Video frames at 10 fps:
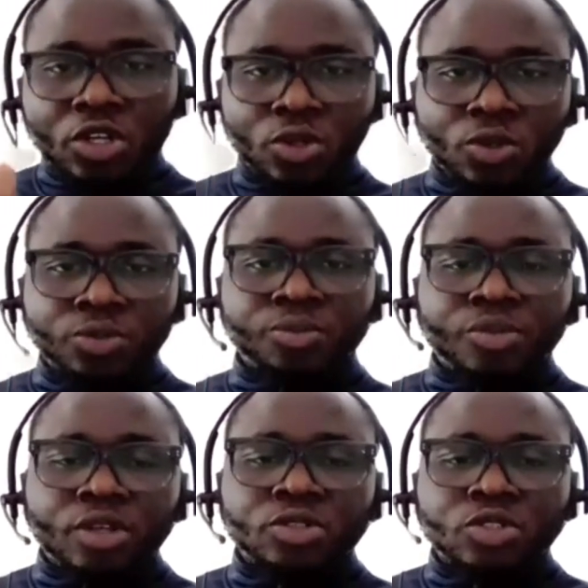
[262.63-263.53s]

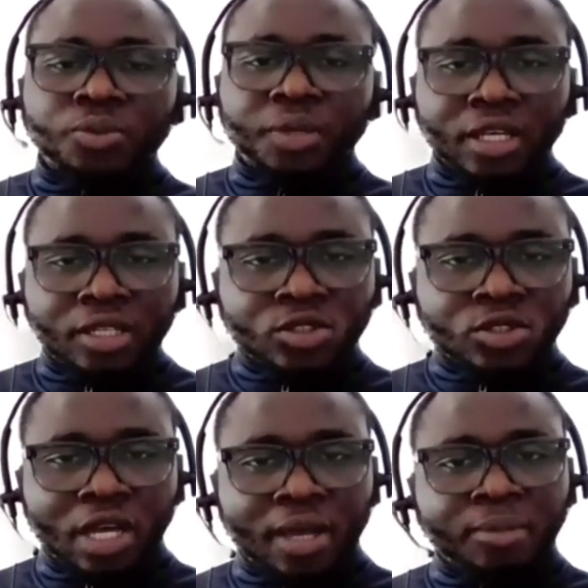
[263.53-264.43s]

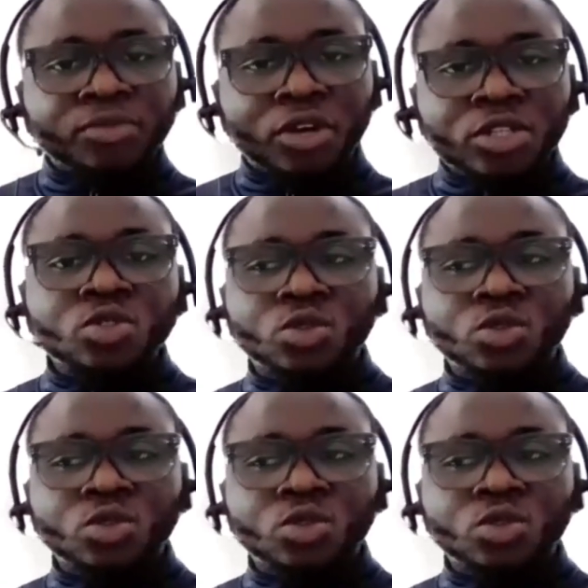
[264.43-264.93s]
for it